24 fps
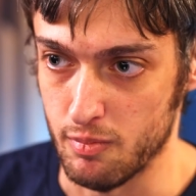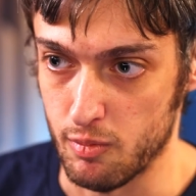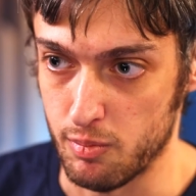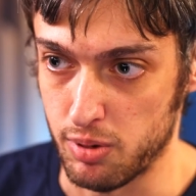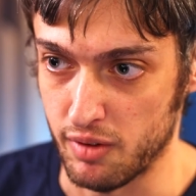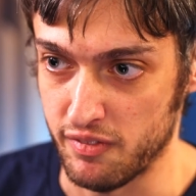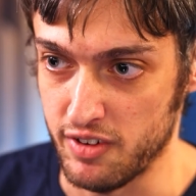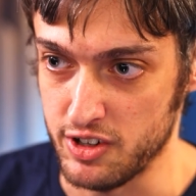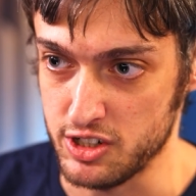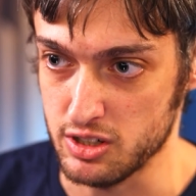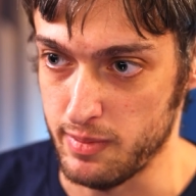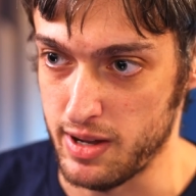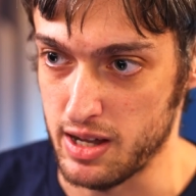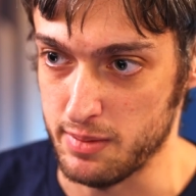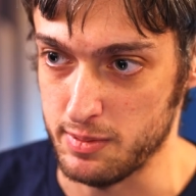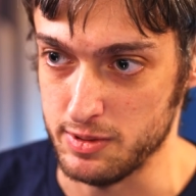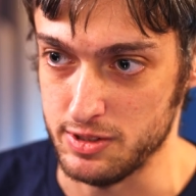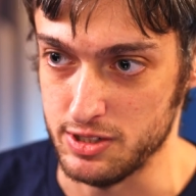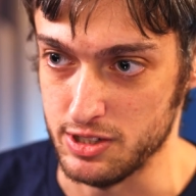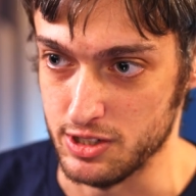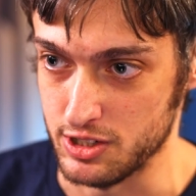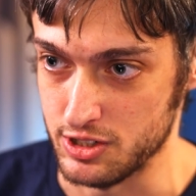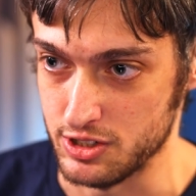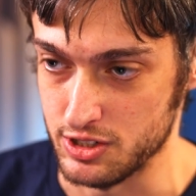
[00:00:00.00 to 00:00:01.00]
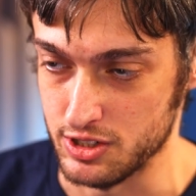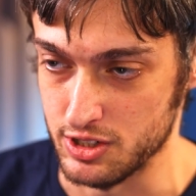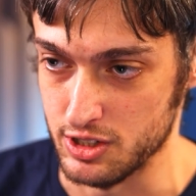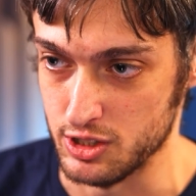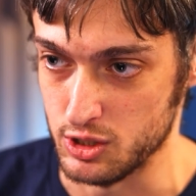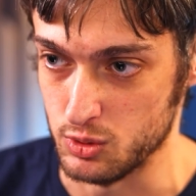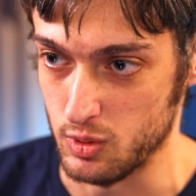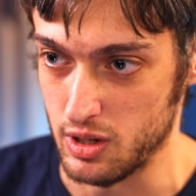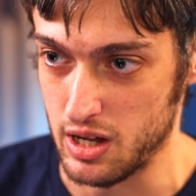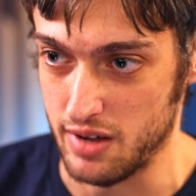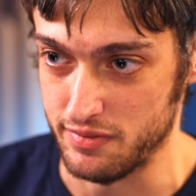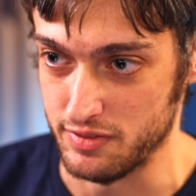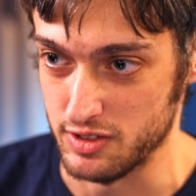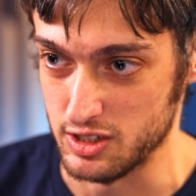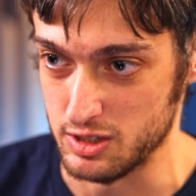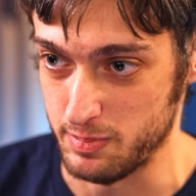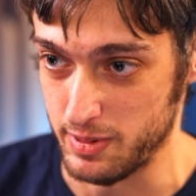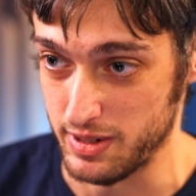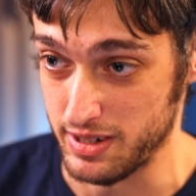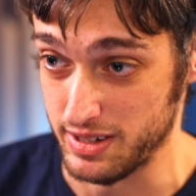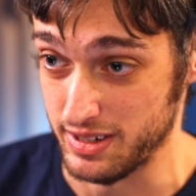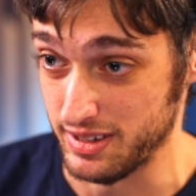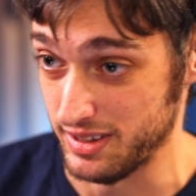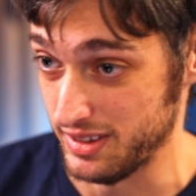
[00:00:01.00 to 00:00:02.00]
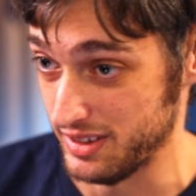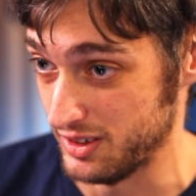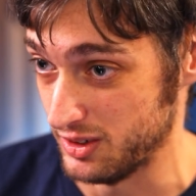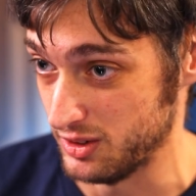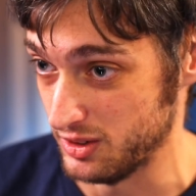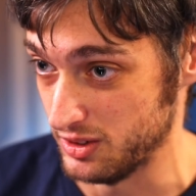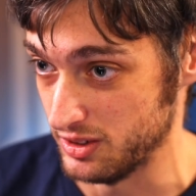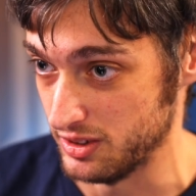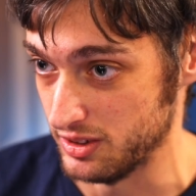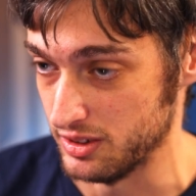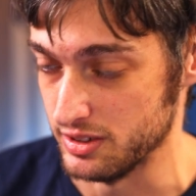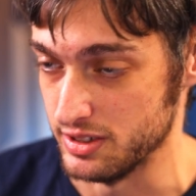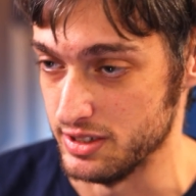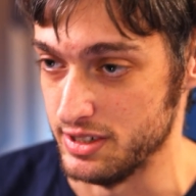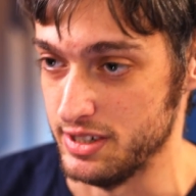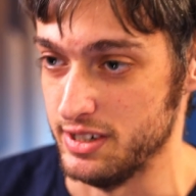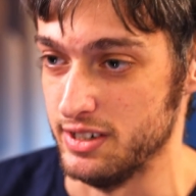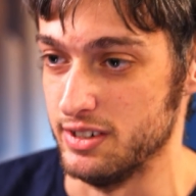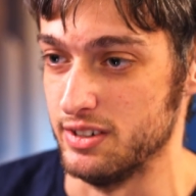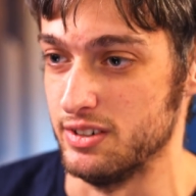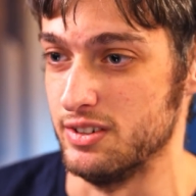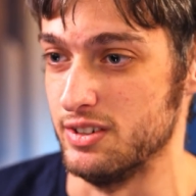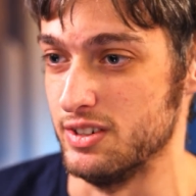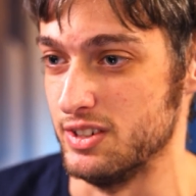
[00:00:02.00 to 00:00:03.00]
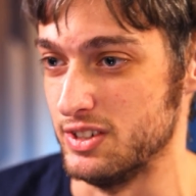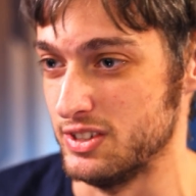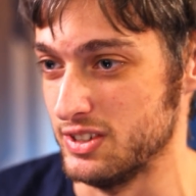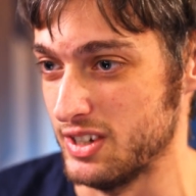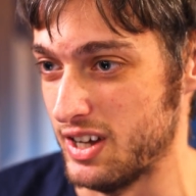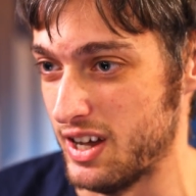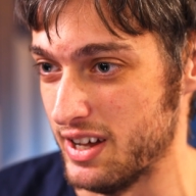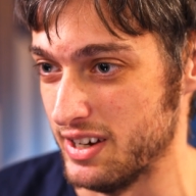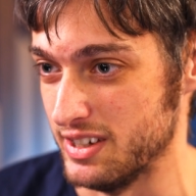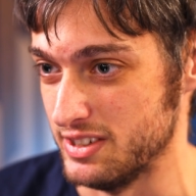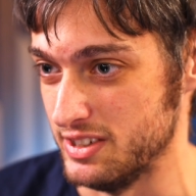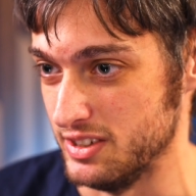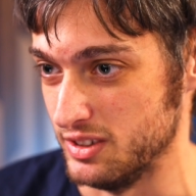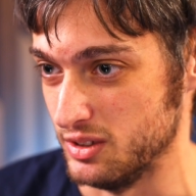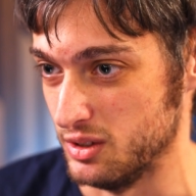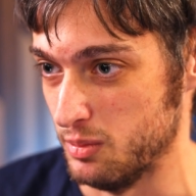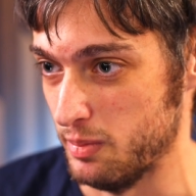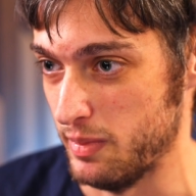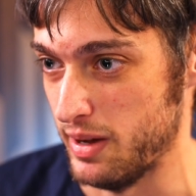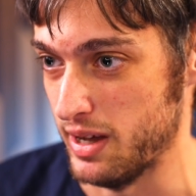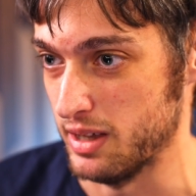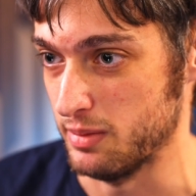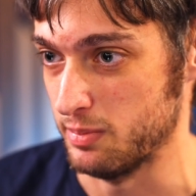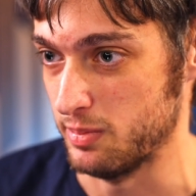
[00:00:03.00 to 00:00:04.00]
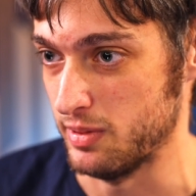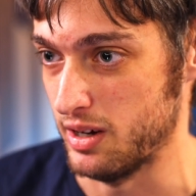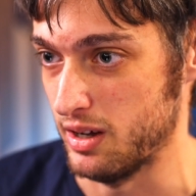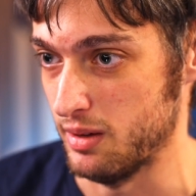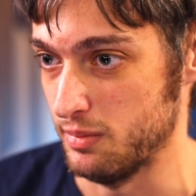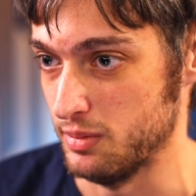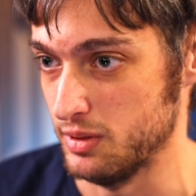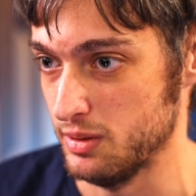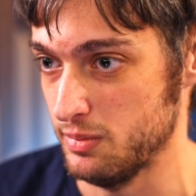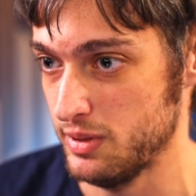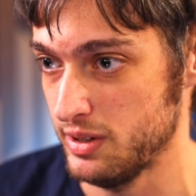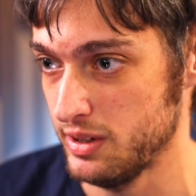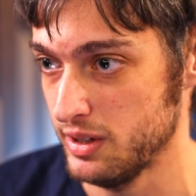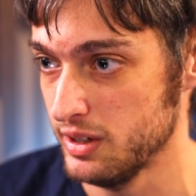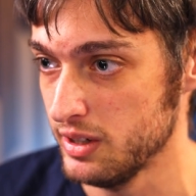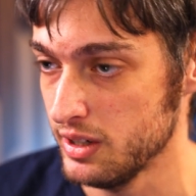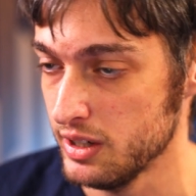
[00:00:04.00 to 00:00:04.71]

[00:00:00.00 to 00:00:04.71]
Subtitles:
professional mathematicians will often spend literal years on a single math problem.